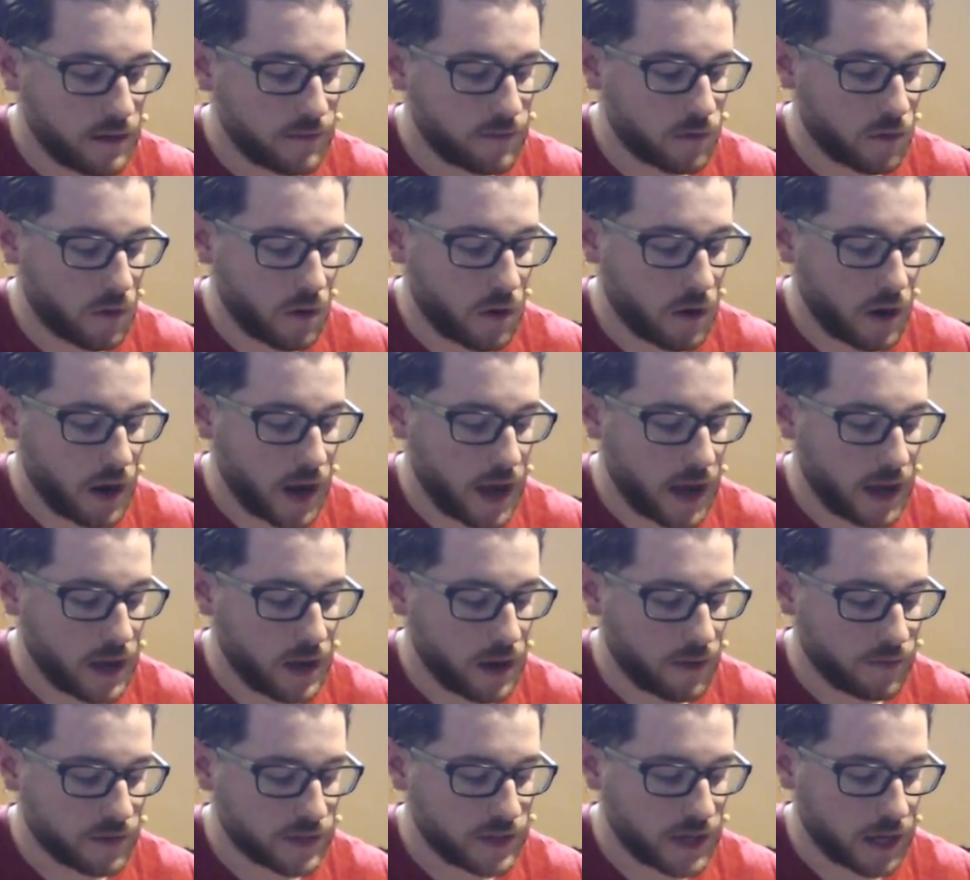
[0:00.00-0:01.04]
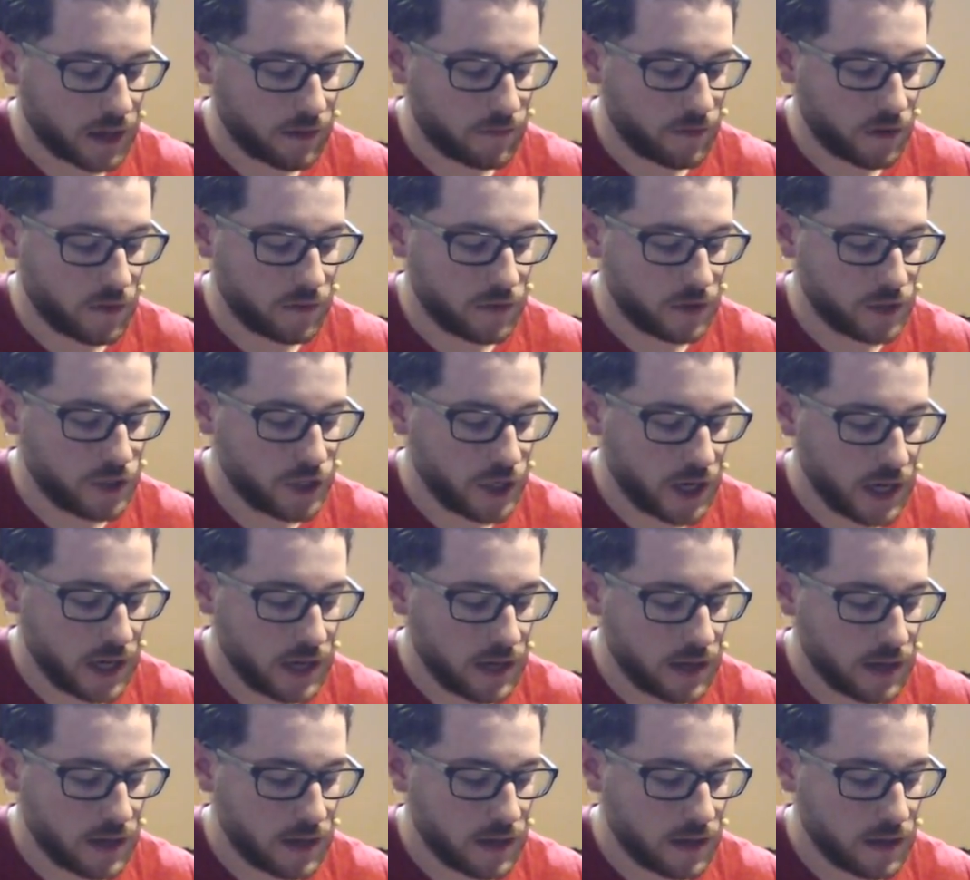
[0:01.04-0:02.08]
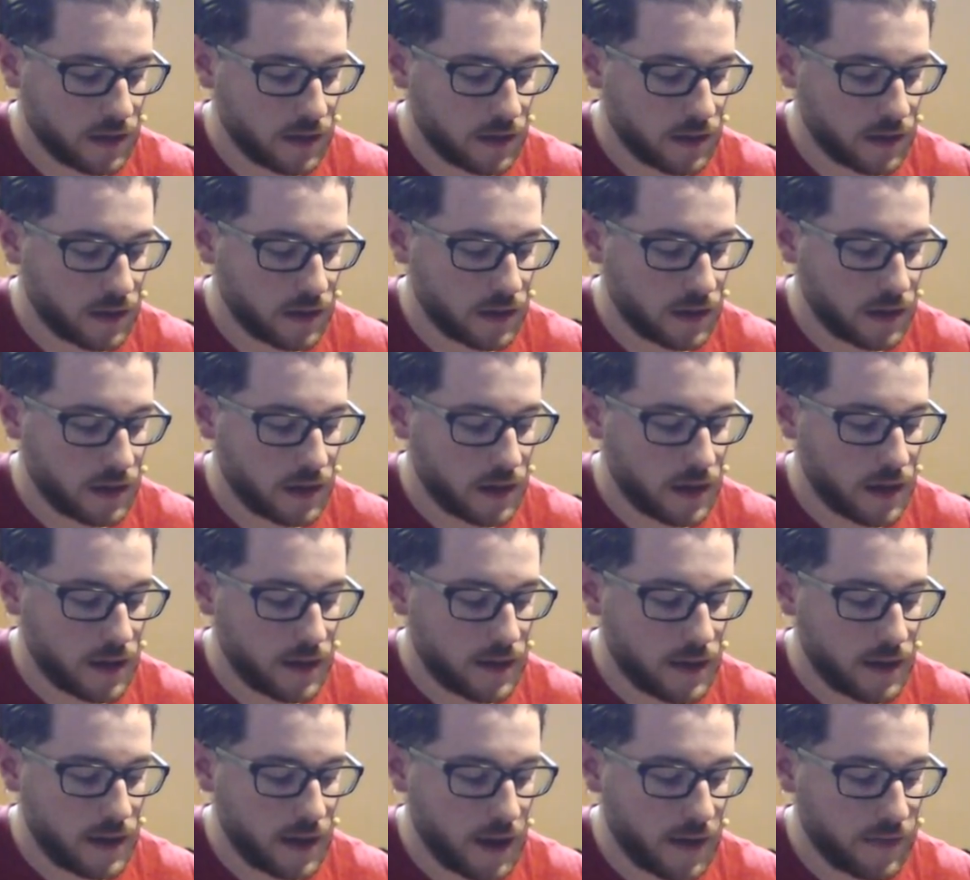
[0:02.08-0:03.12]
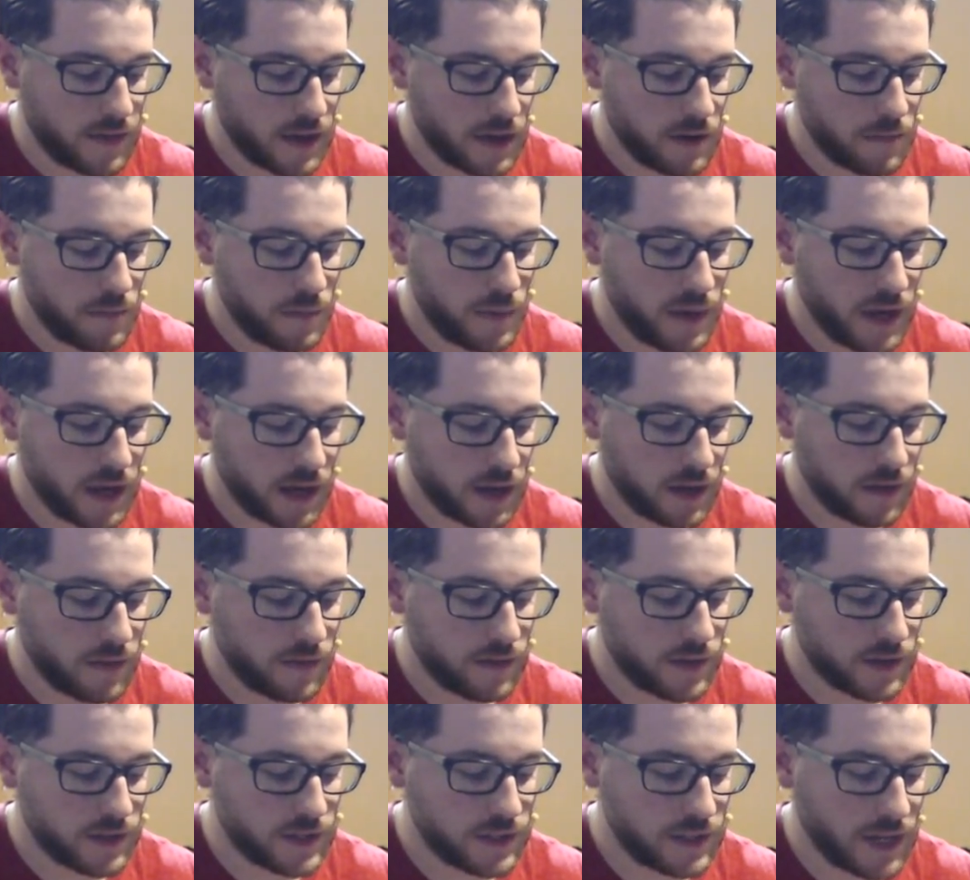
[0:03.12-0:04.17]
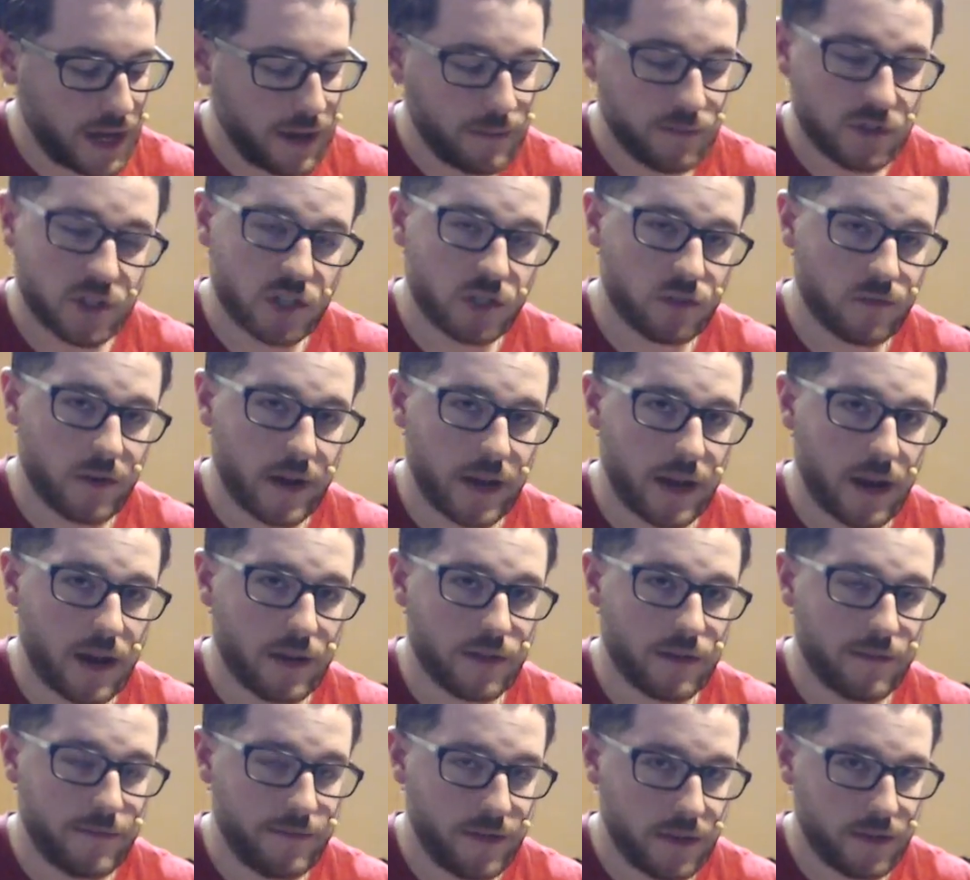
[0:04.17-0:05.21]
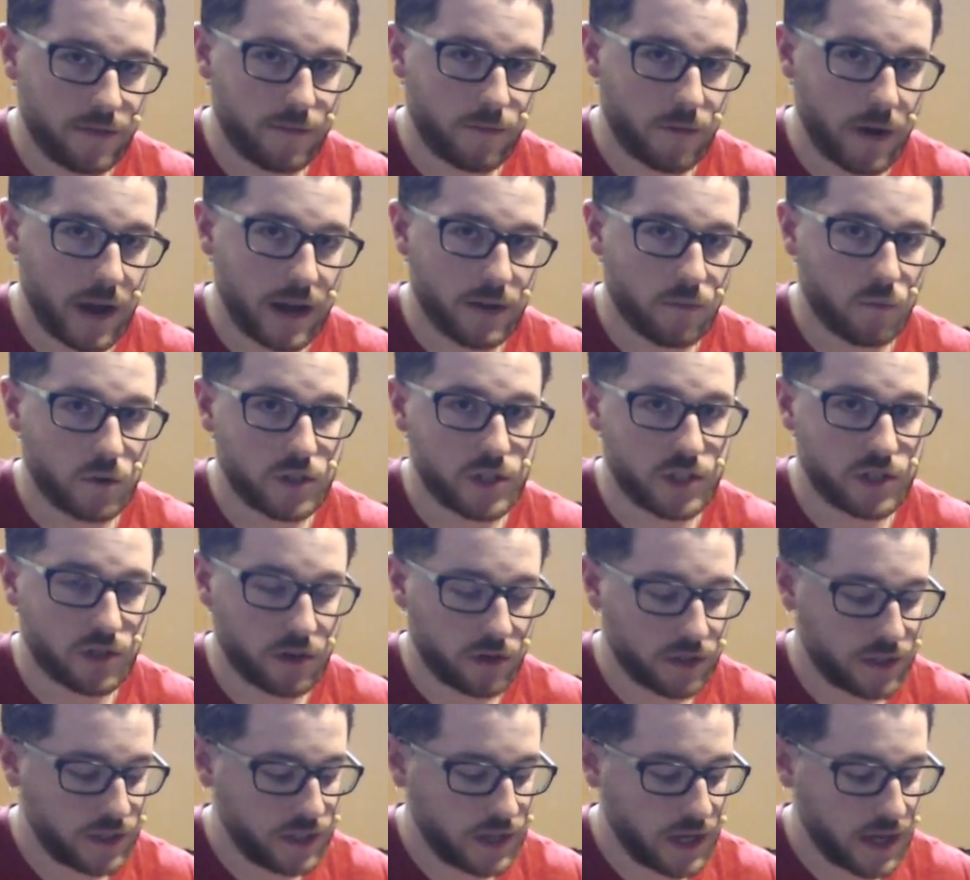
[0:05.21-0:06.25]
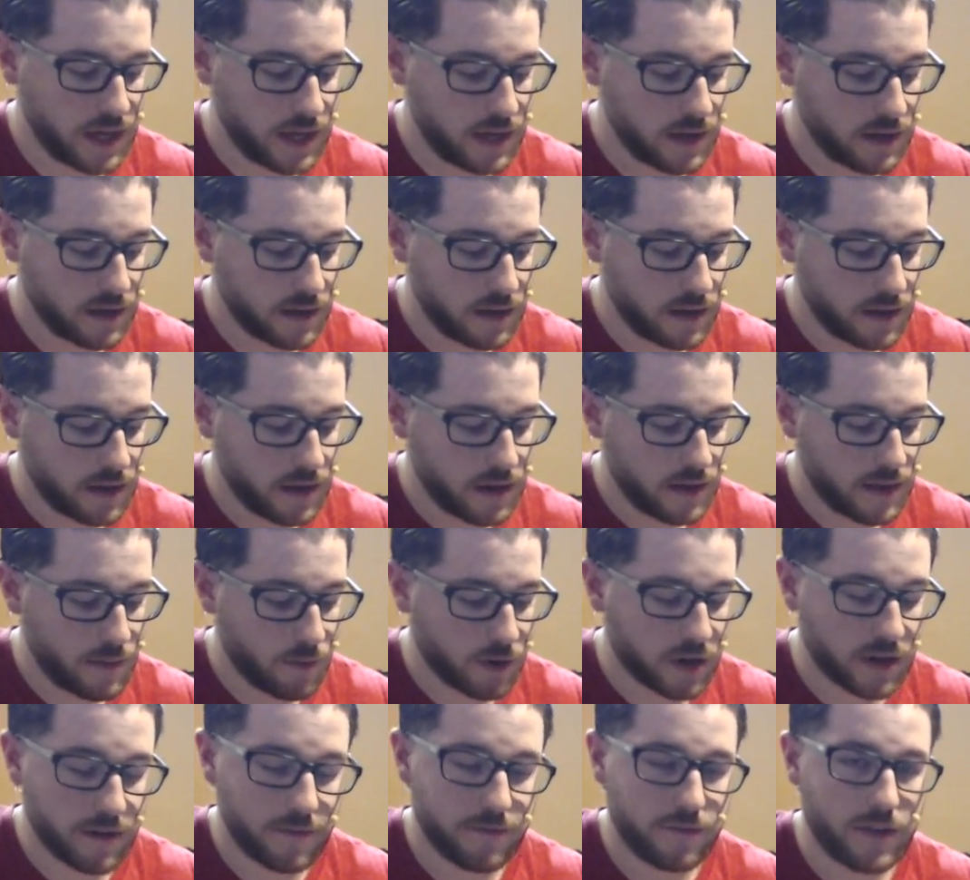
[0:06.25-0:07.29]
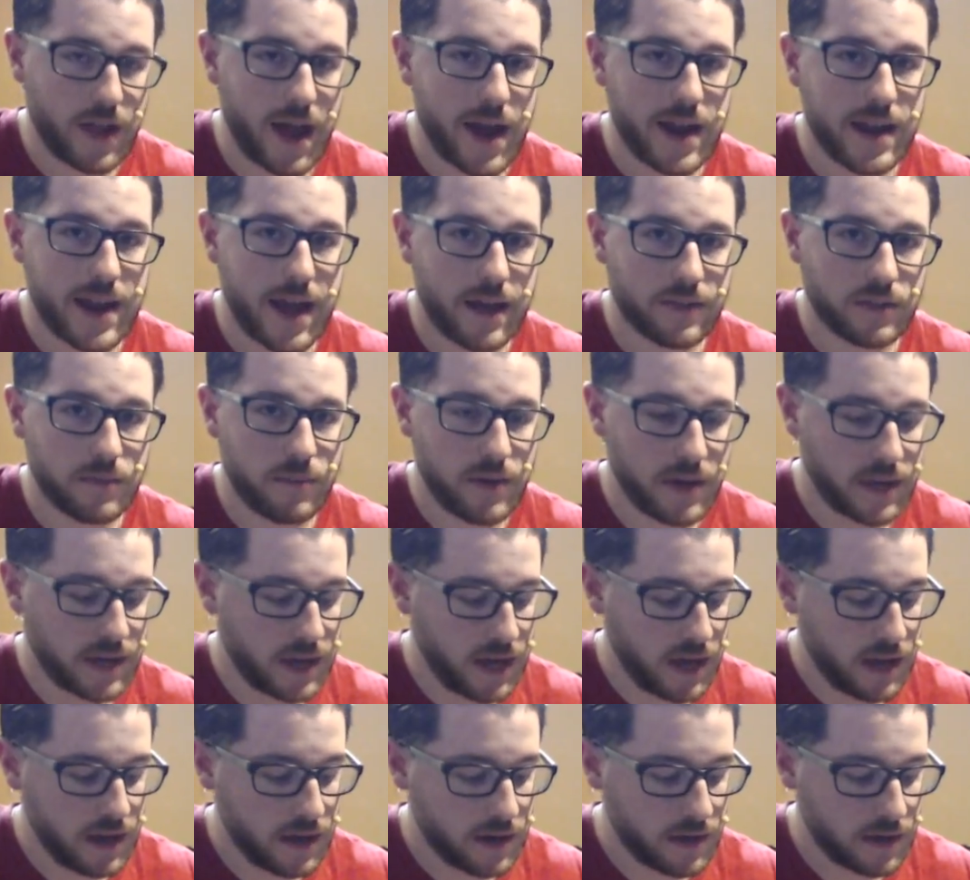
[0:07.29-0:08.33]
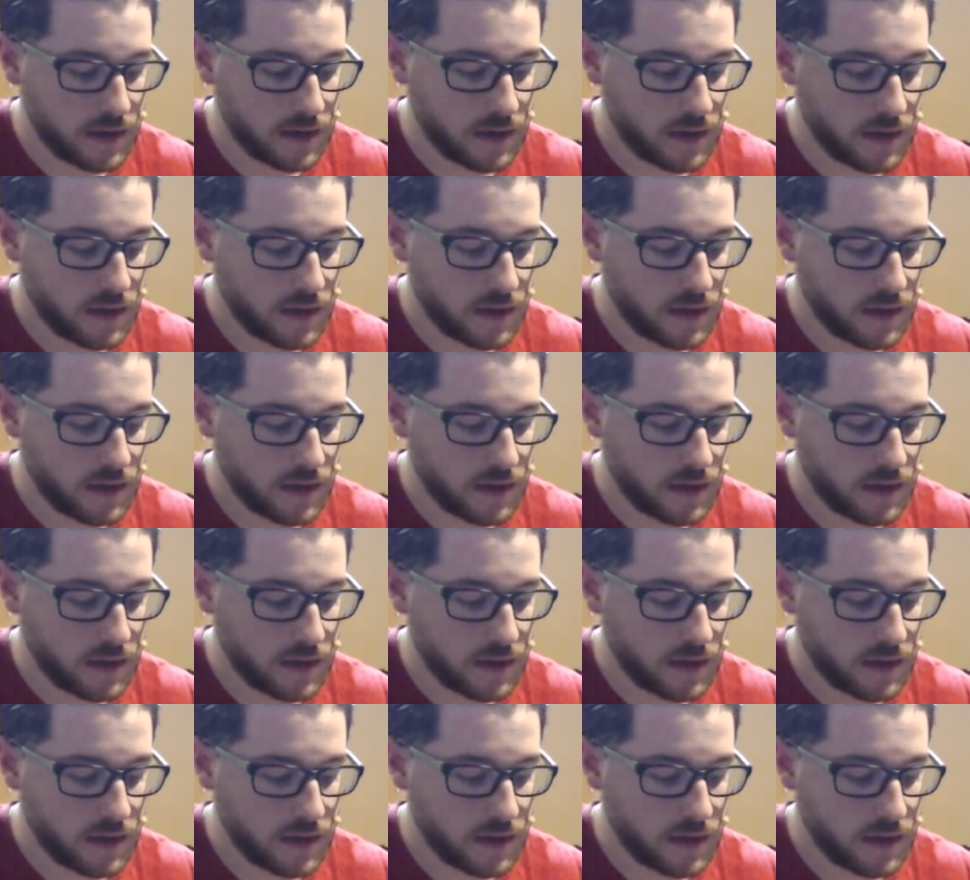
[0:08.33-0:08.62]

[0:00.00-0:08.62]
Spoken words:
our A on the 2nd fret of the G. And then pick the same string on the 5th fret, which is our C. Then we're going to flatten out the pinky for